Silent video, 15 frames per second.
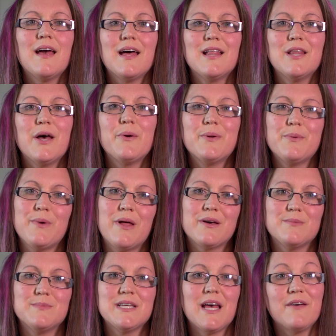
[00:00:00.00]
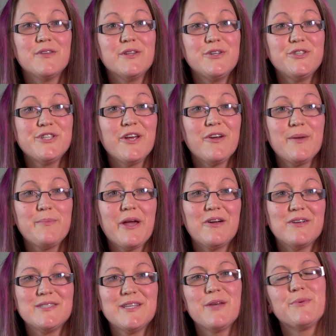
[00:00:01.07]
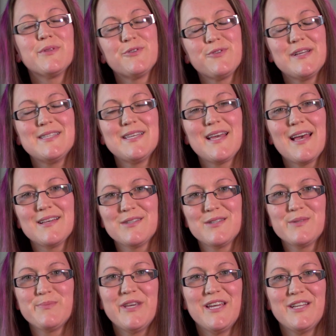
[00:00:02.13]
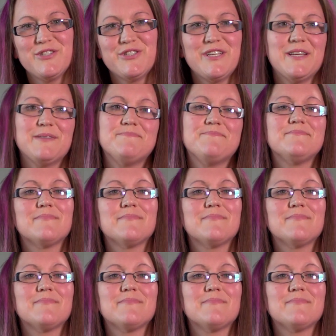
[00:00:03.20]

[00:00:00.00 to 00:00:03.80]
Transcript: Hello and welcome to Evolutionary Parenting with Tracy Cassels, PhD.